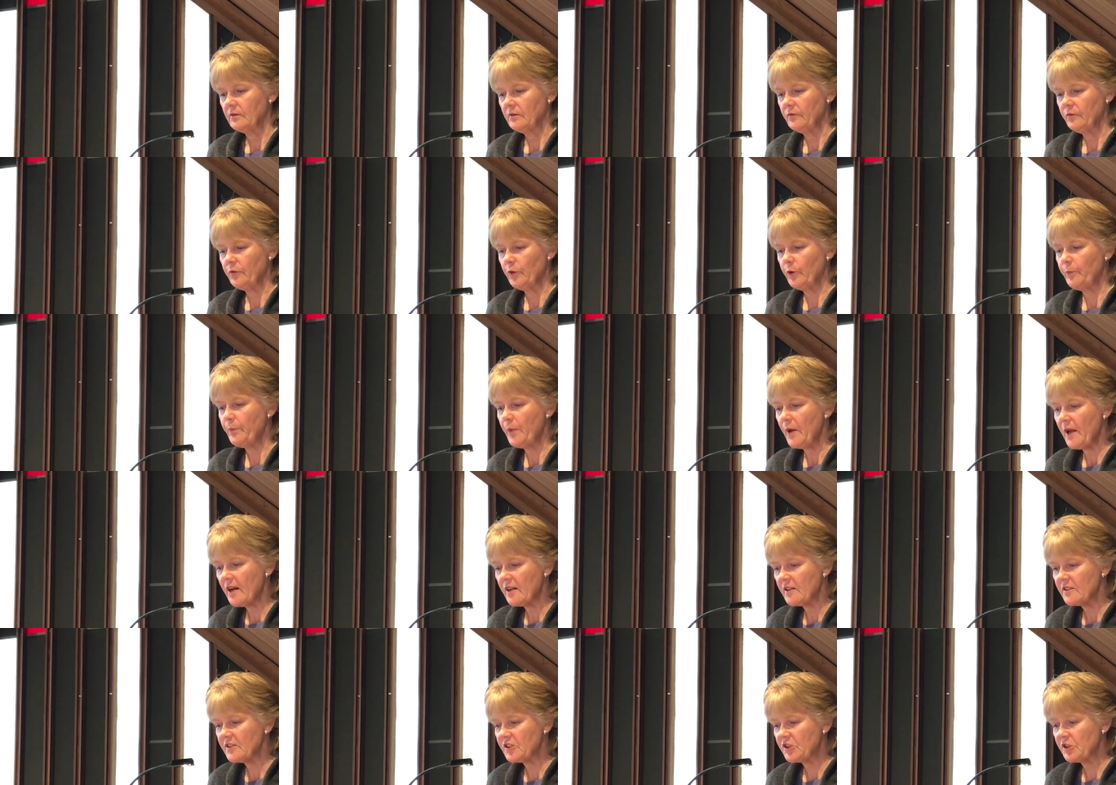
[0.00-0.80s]
For
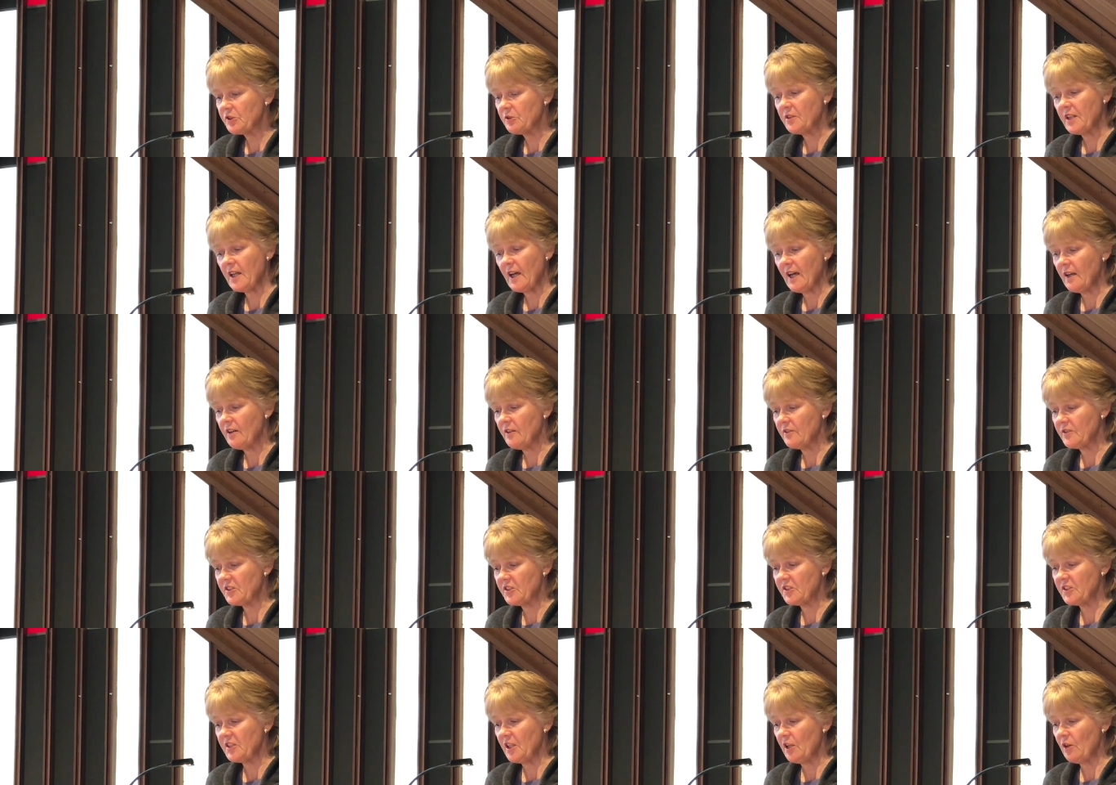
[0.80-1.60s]
parents who cannot
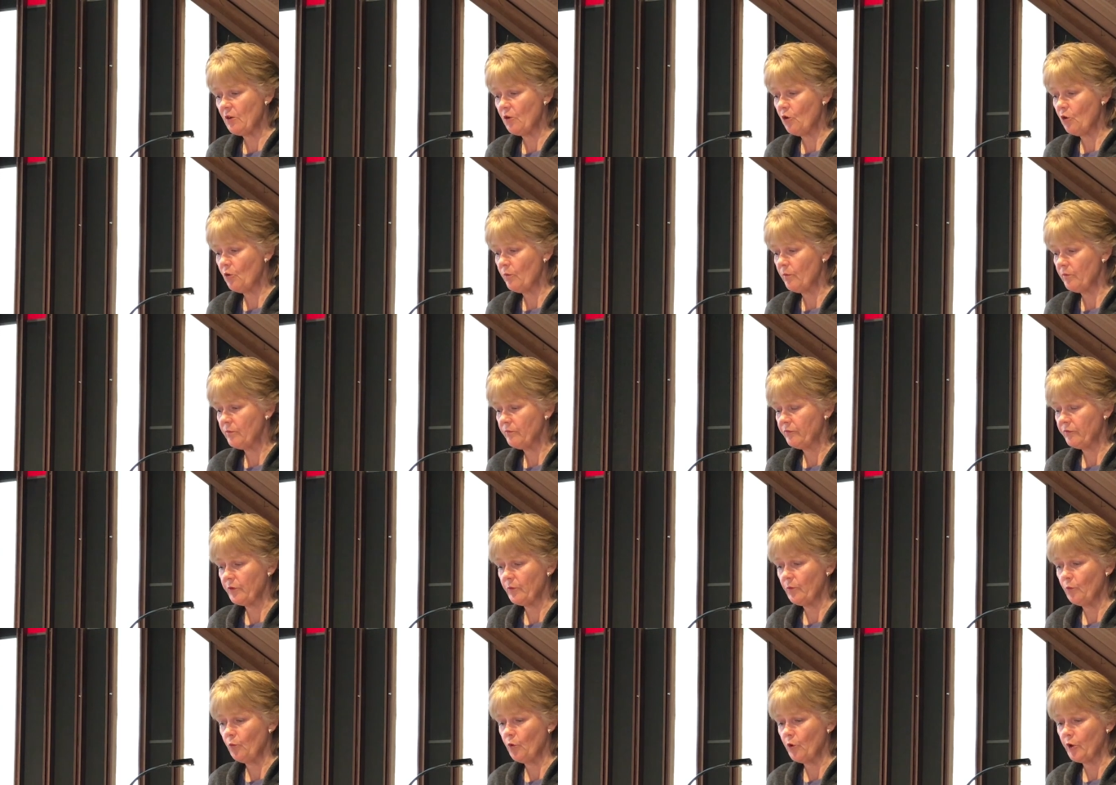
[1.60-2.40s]
stay home
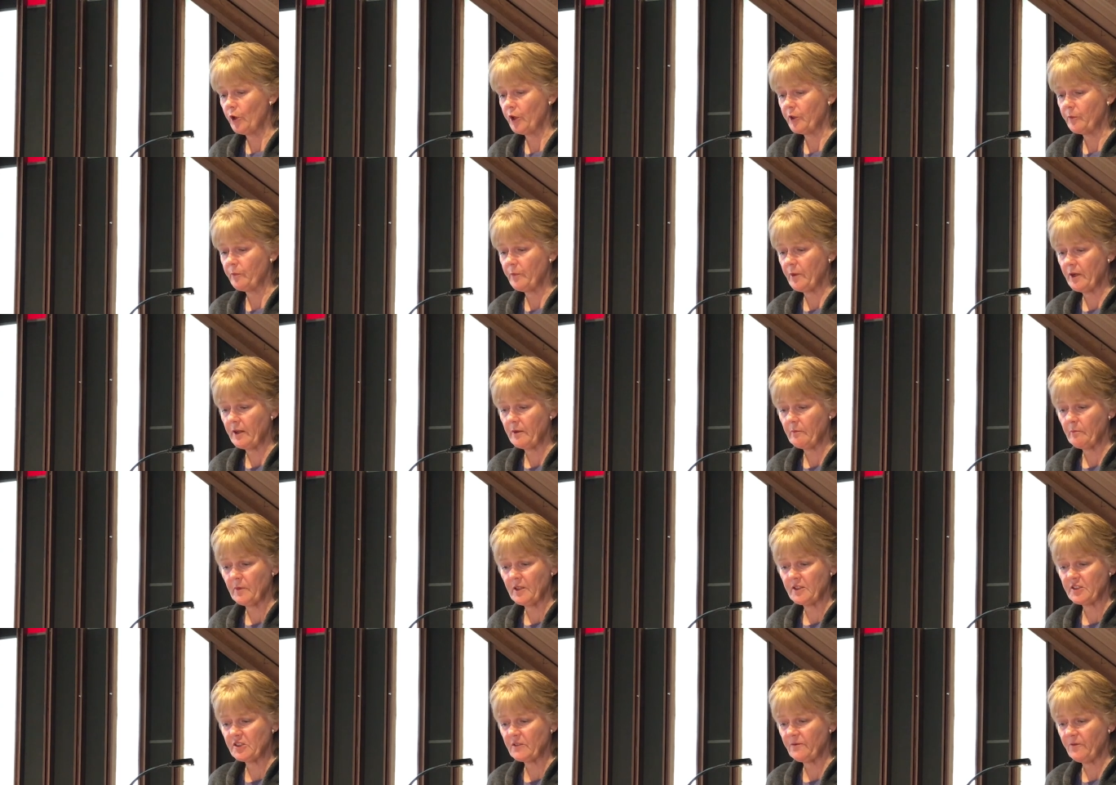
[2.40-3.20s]
from work but
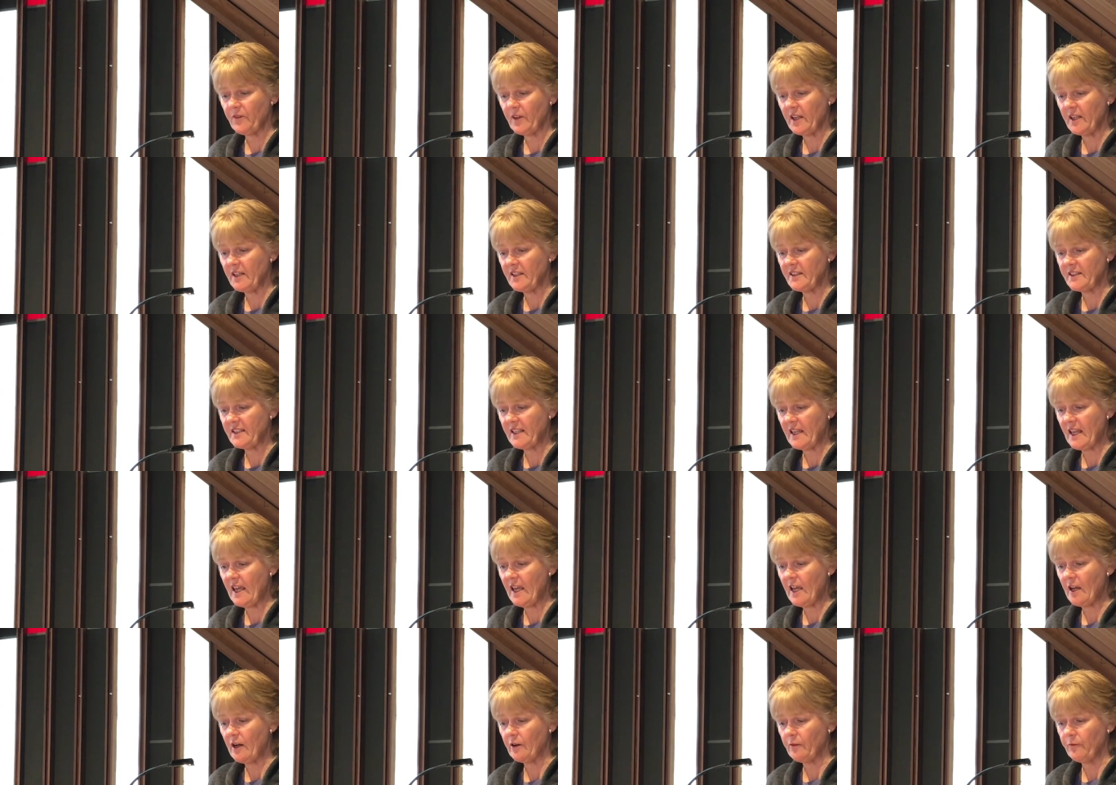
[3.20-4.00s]
must find
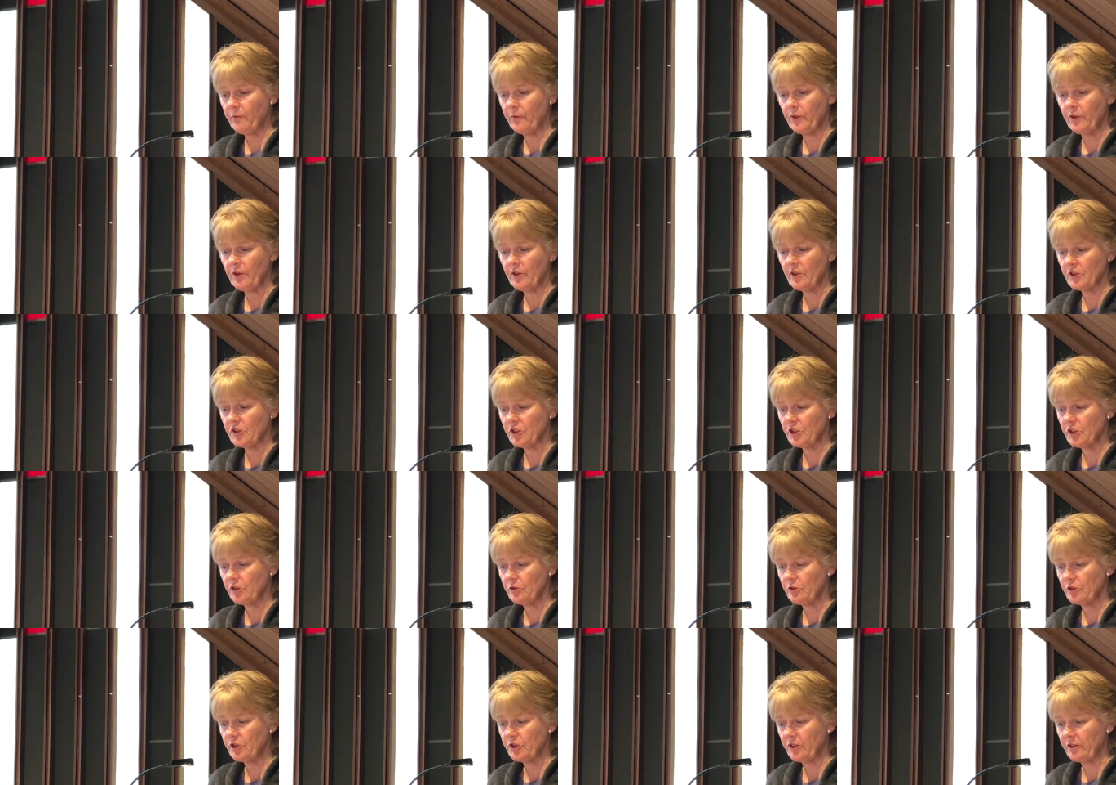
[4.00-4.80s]
care for their
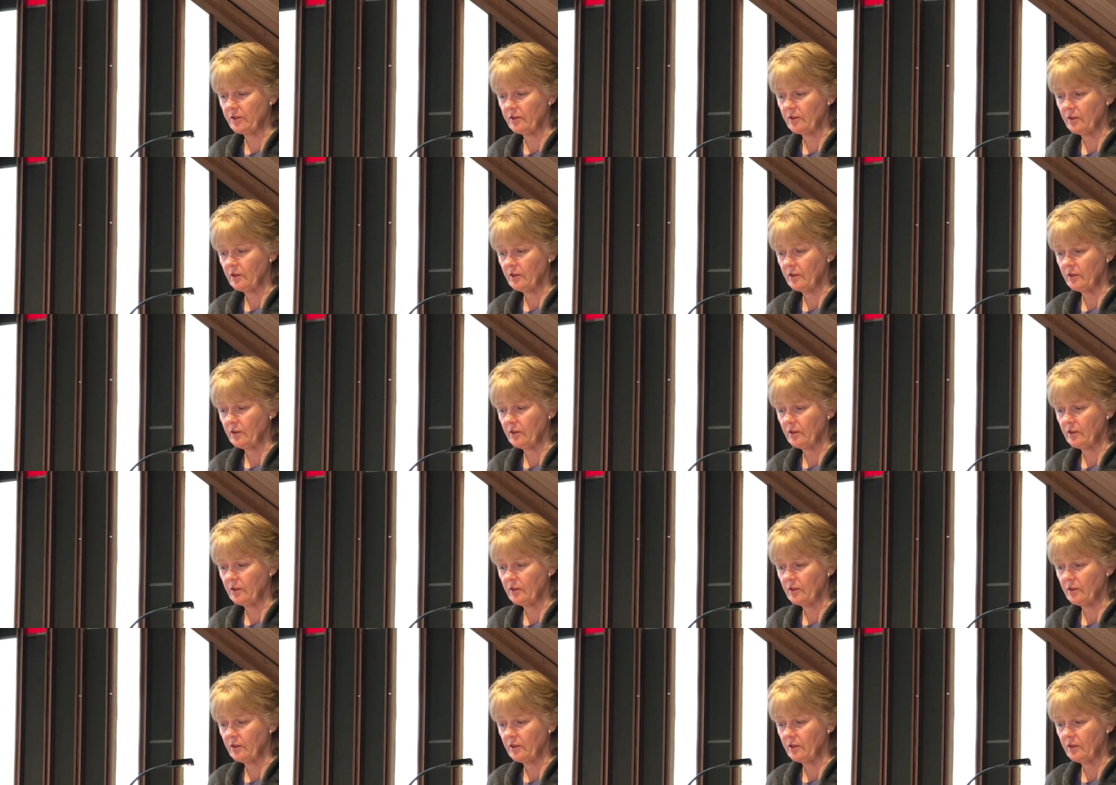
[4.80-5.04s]
children,